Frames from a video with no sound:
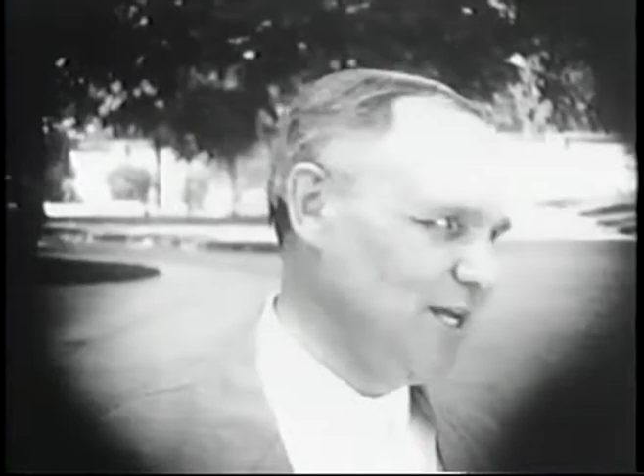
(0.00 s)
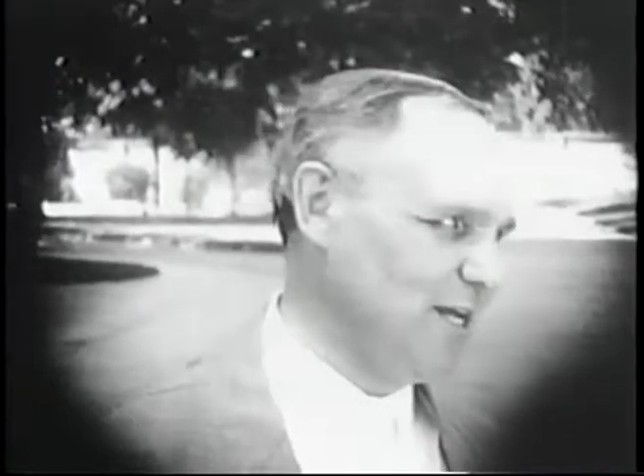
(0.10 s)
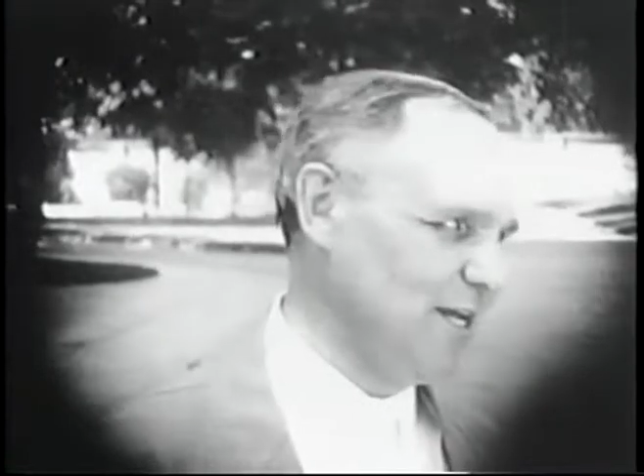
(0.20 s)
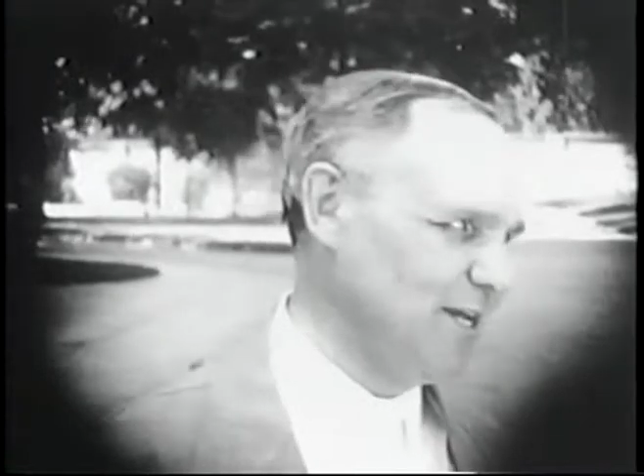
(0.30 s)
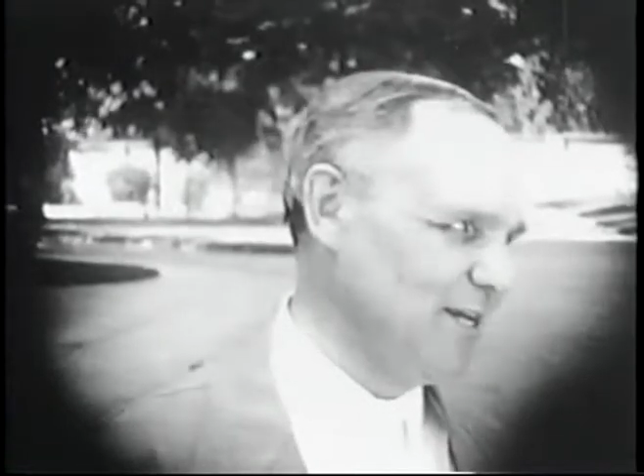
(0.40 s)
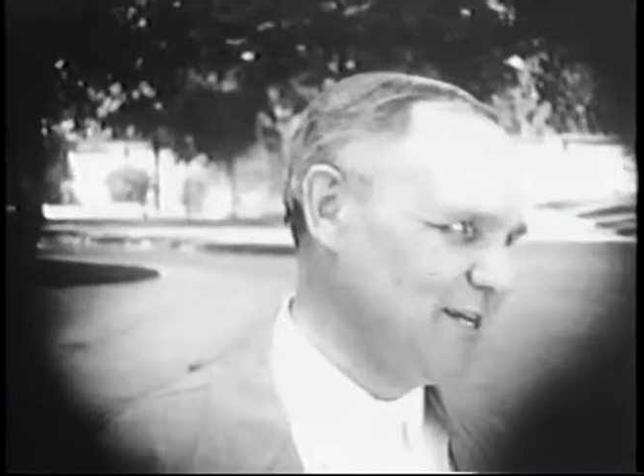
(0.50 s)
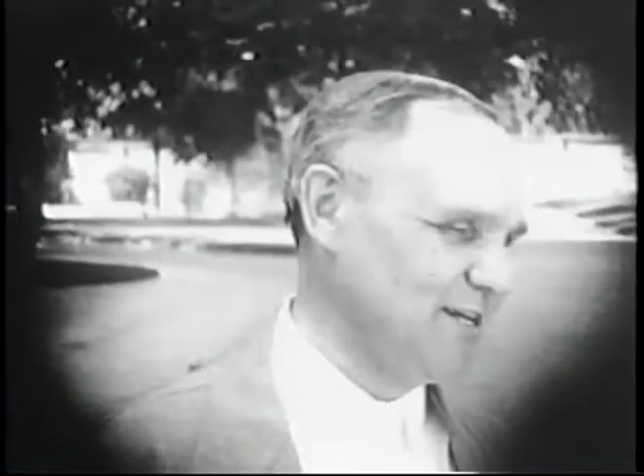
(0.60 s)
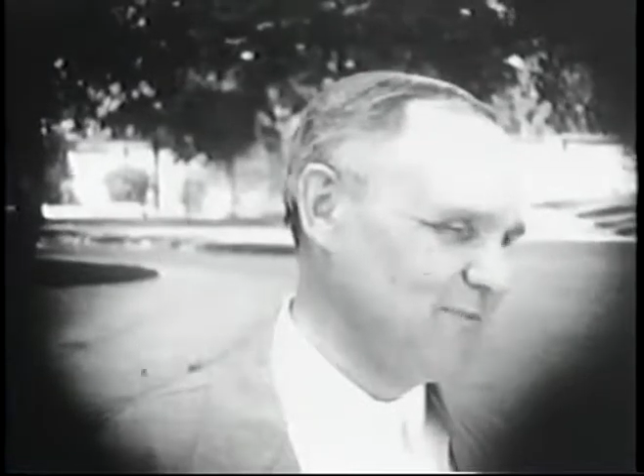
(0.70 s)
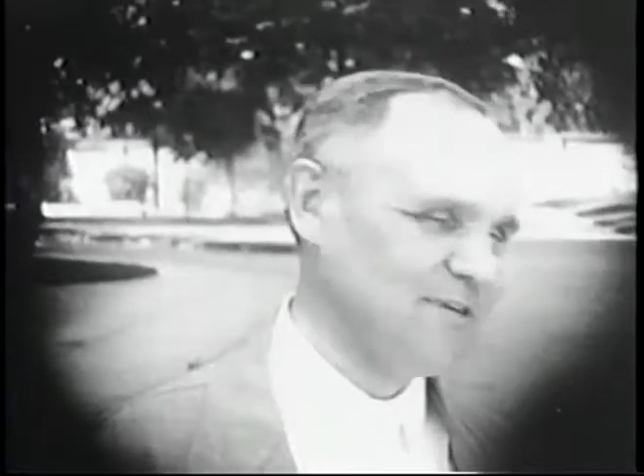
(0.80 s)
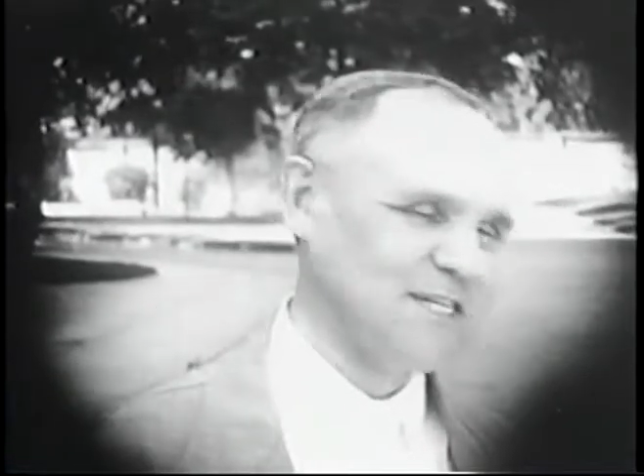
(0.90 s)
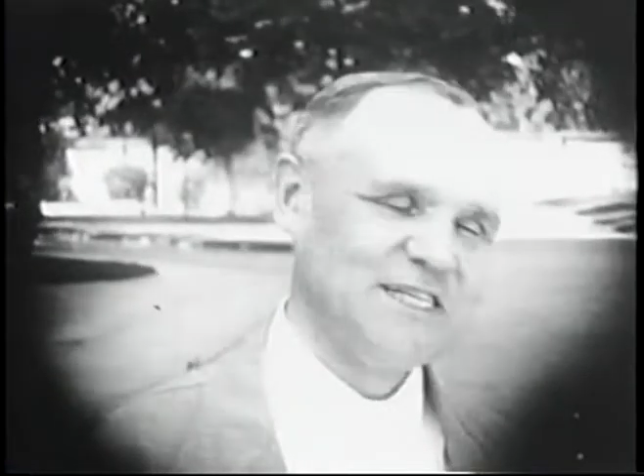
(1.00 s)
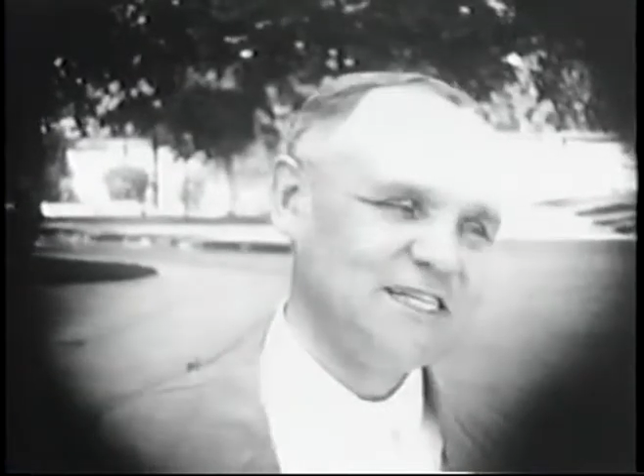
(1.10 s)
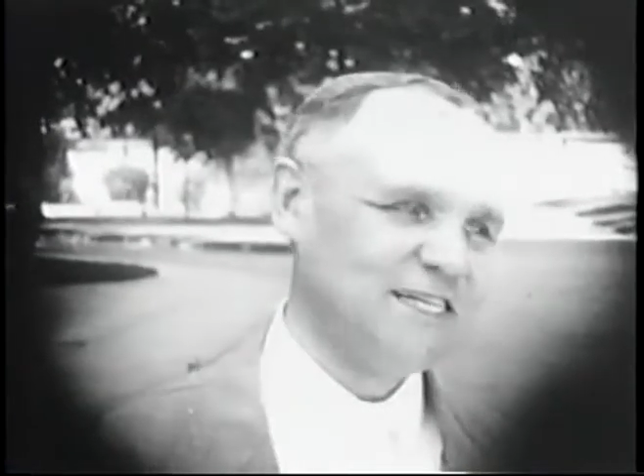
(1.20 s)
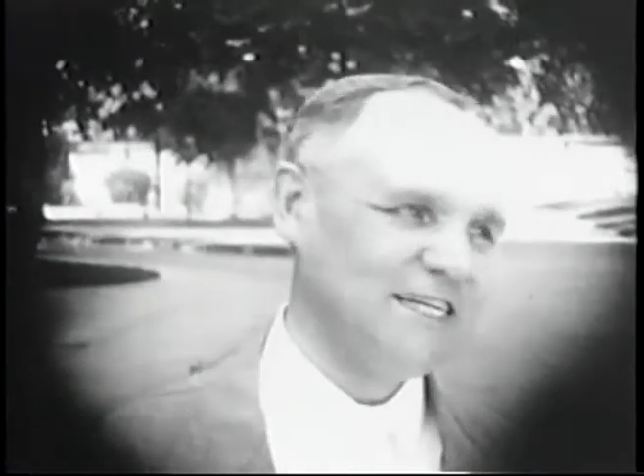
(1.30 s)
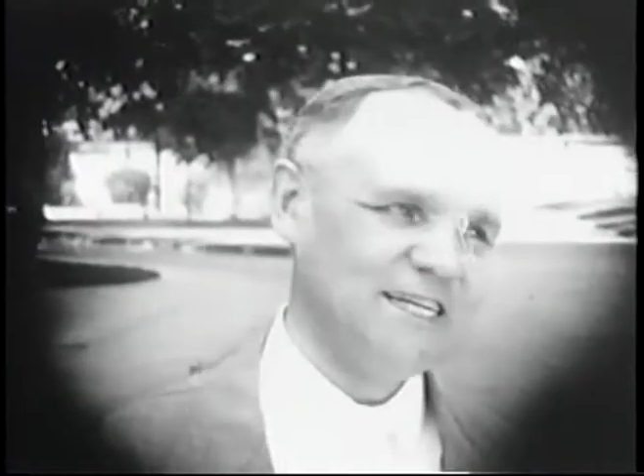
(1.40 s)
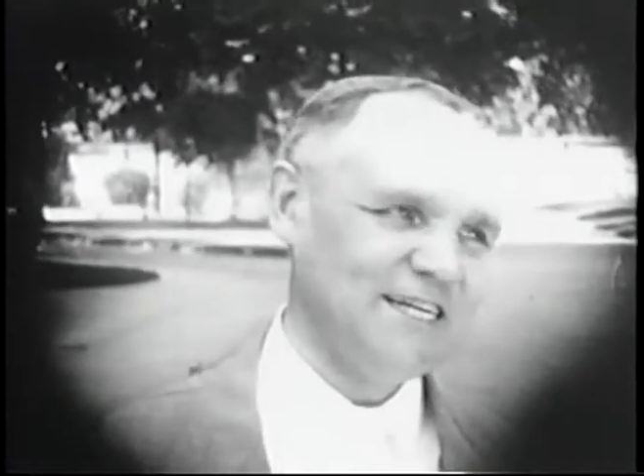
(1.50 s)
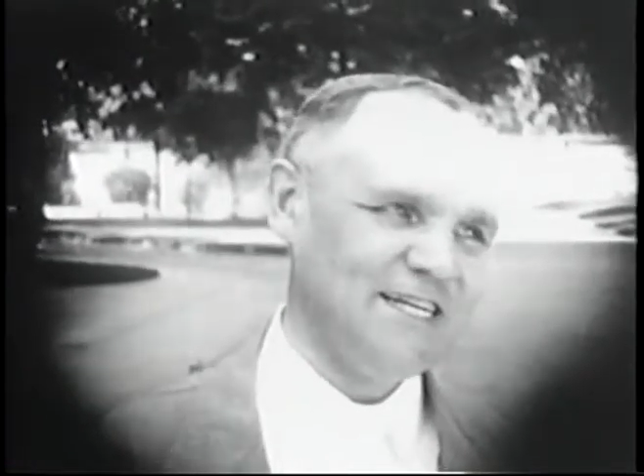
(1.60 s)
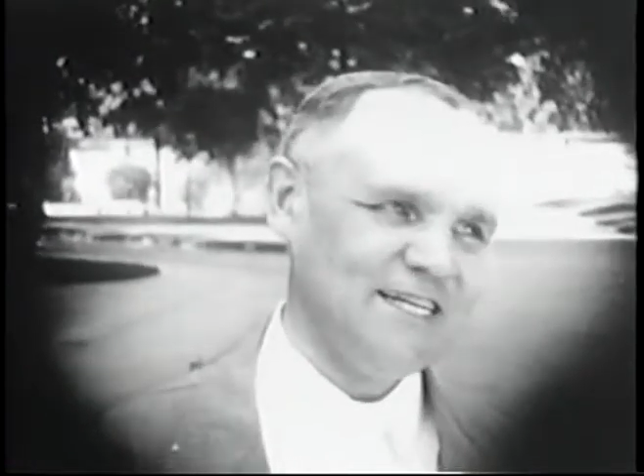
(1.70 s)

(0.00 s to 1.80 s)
Talmage, one of the church's most